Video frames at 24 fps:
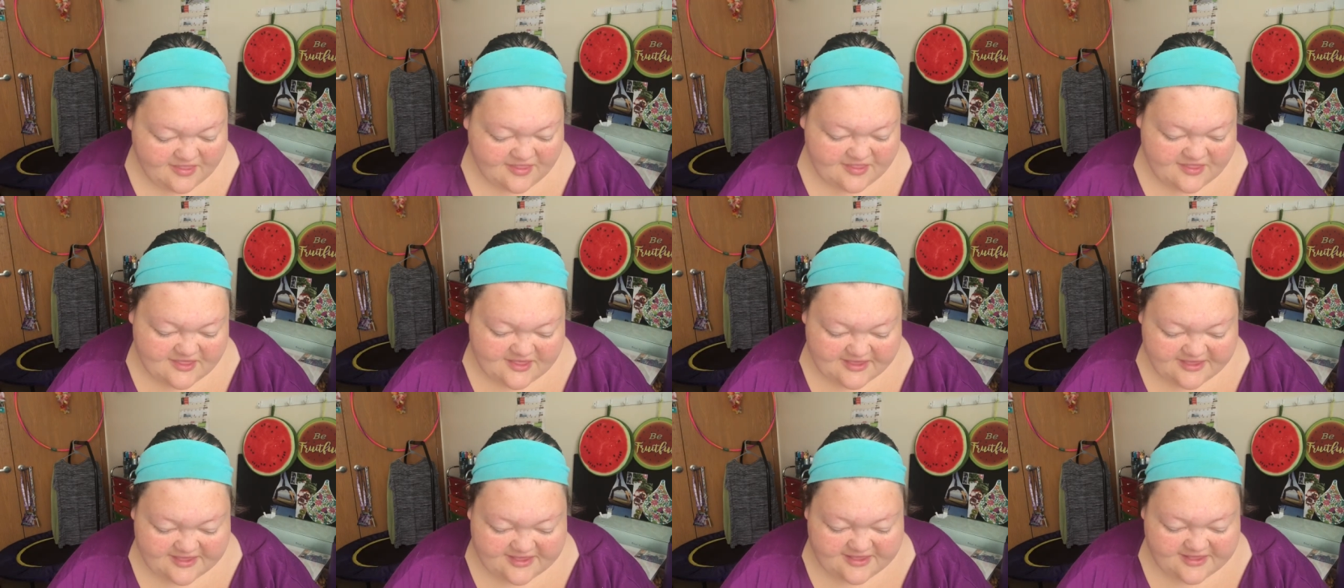
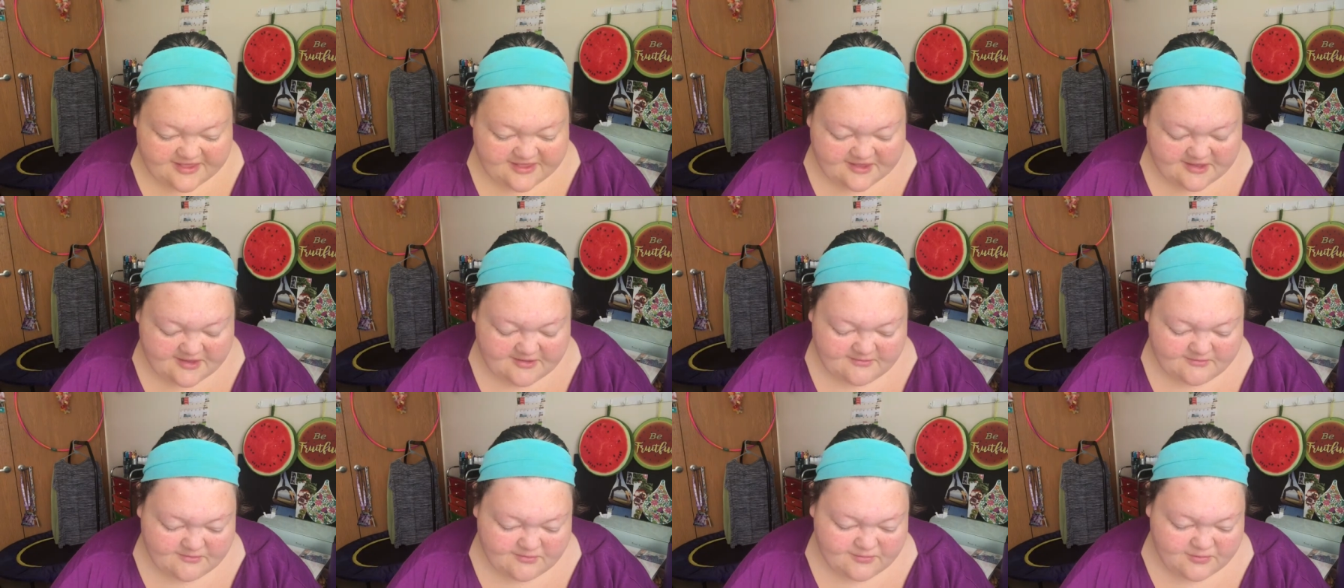This
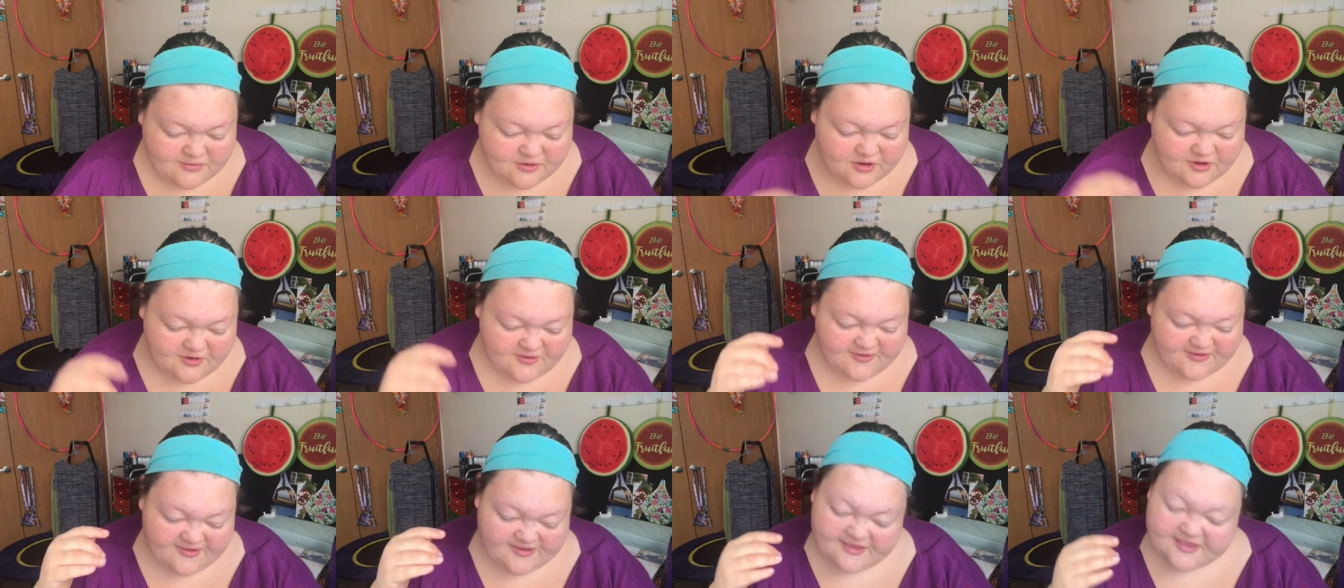
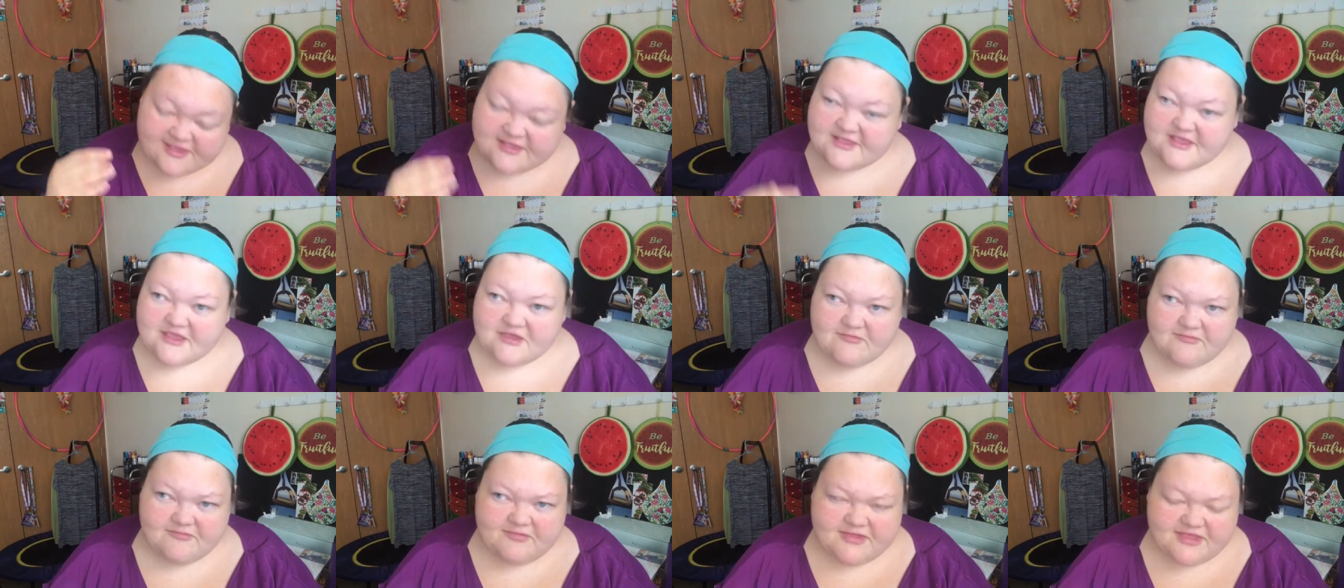produces
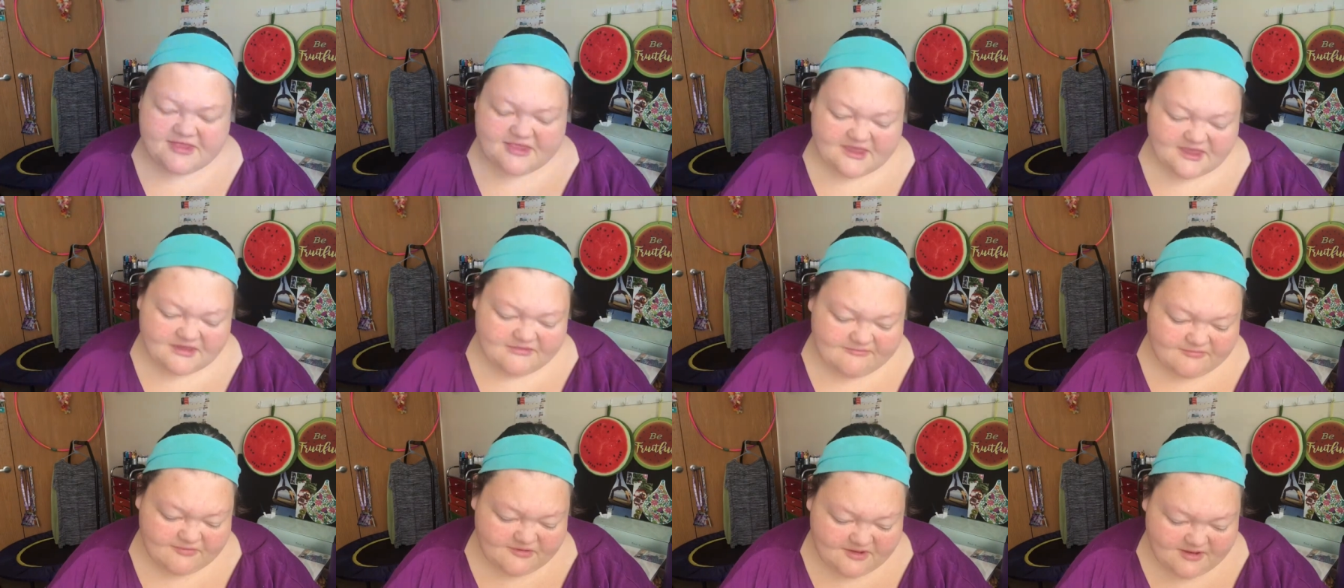deep
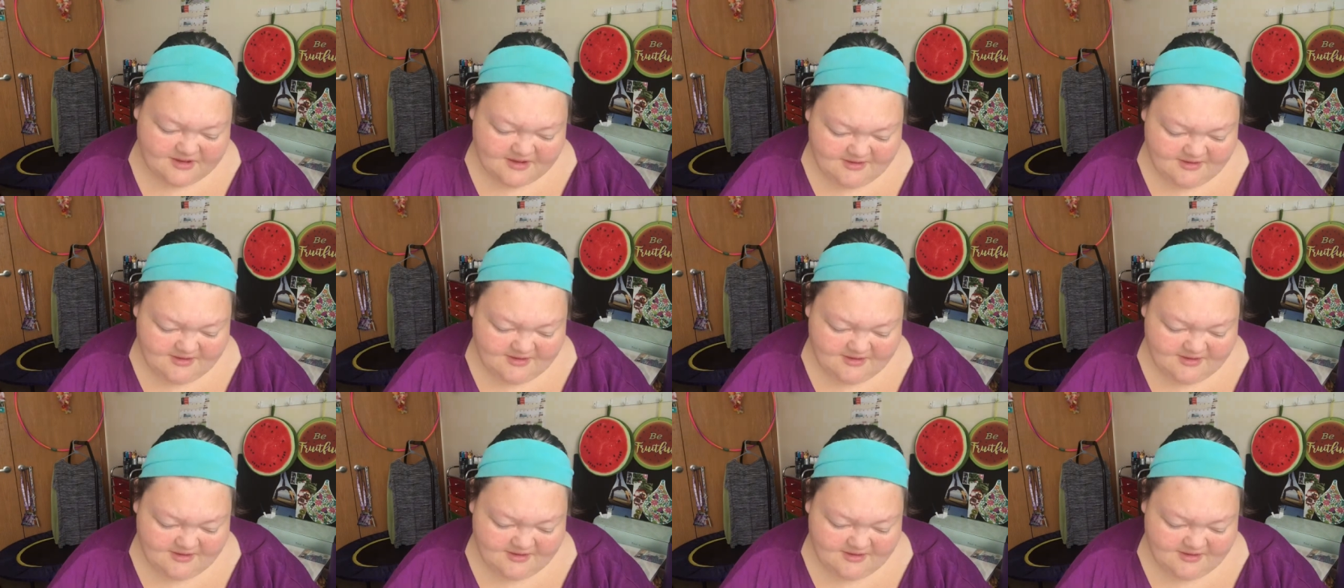sleep,